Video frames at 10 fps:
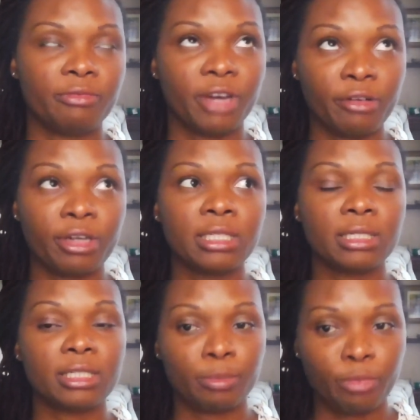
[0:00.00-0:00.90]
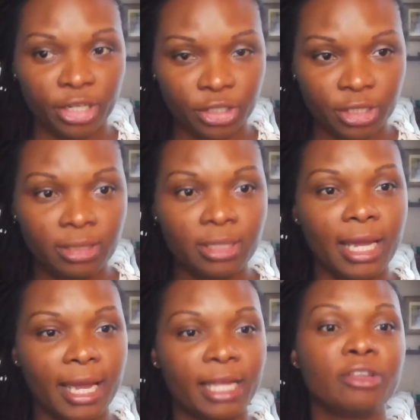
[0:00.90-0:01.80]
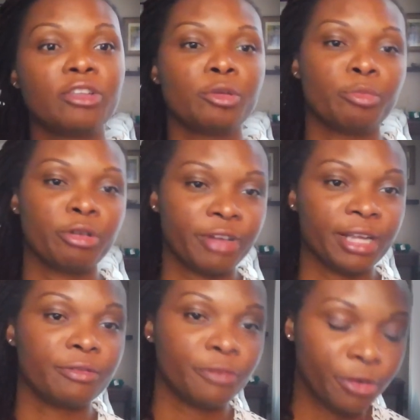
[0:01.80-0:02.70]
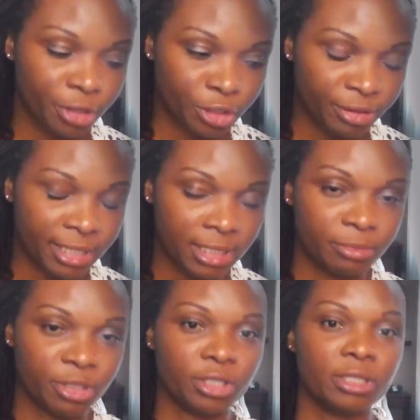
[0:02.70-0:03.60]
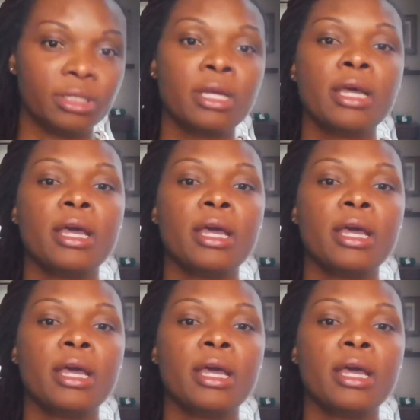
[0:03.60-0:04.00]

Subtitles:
virus suppression and to prevent further transmission,